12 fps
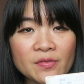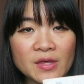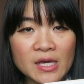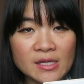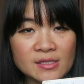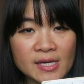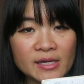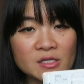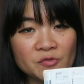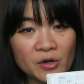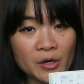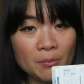then the inside
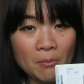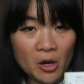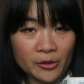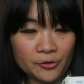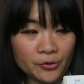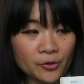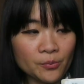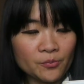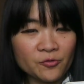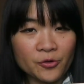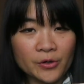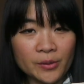is very monochrome
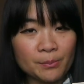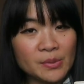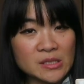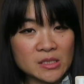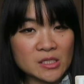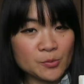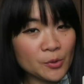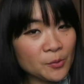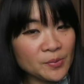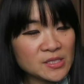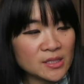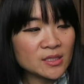for business
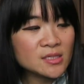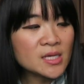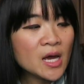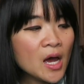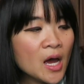purposes.